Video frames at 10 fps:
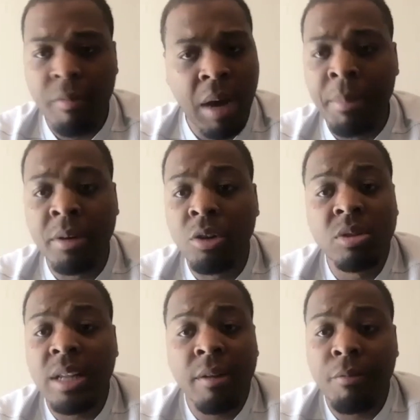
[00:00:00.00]
I'm going to
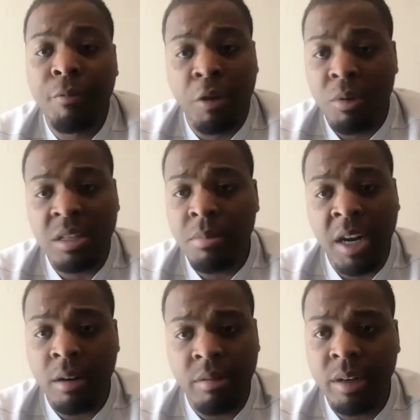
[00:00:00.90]
use that for the rest of
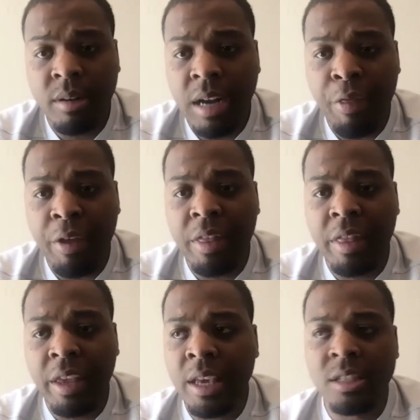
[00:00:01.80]
my career. I think that
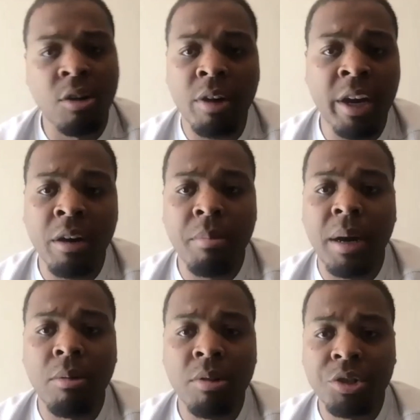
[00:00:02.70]
the kids don't care
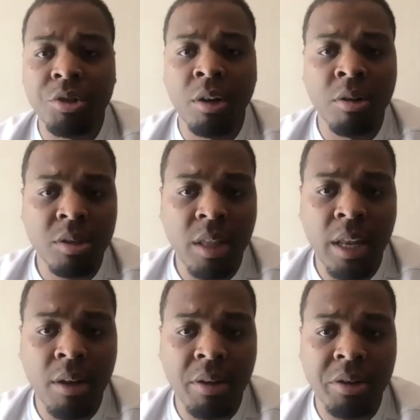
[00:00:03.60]
about what you know until
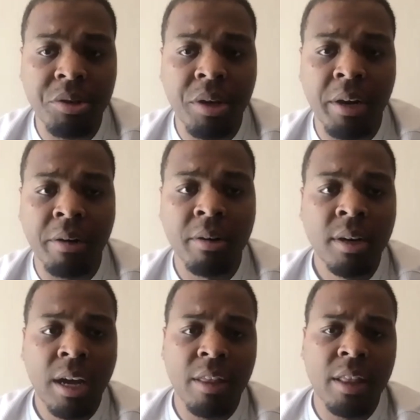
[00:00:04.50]
they know that you care.
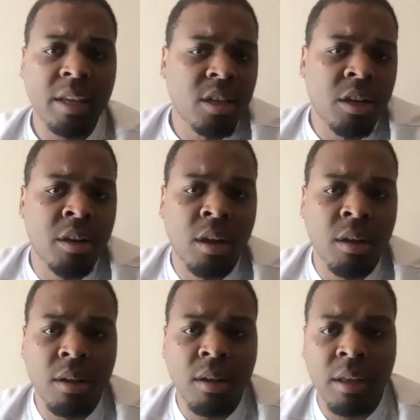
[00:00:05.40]
I think that's
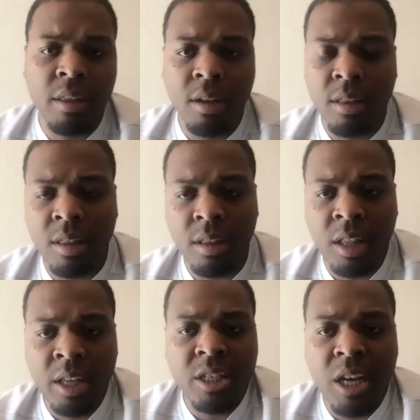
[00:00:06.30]
a
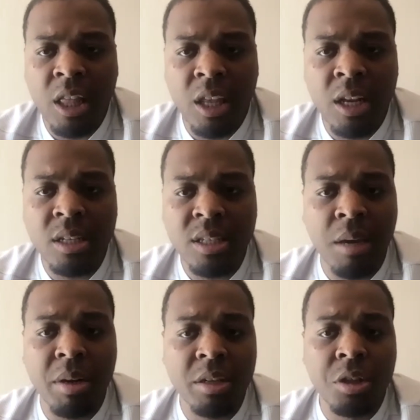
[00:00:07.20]
cliche thing to
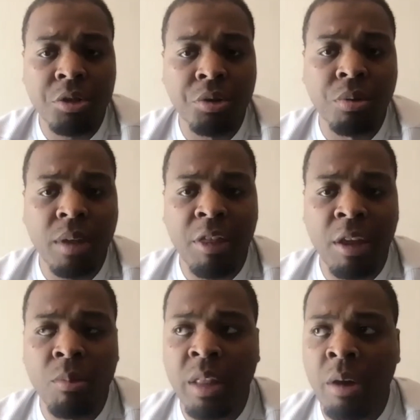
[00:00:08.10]
say, but it's the truth. I
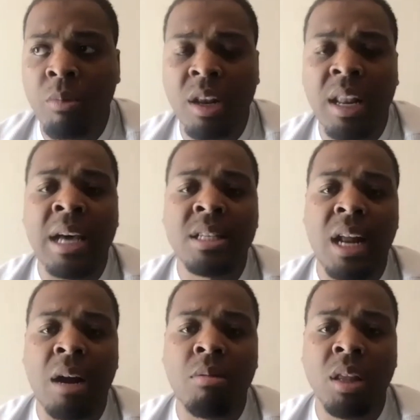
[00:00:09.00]
think when they realized
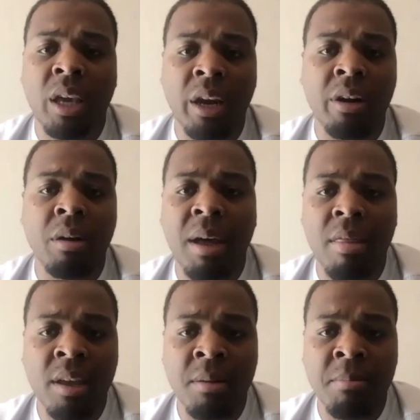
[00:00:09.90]
that I really cared
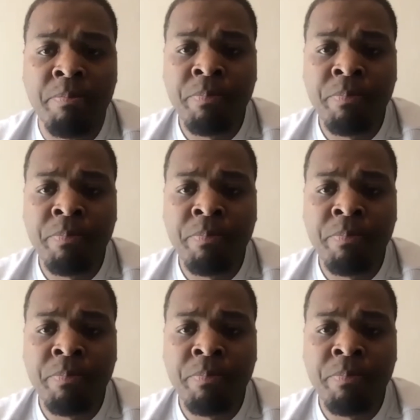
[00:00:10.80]
about them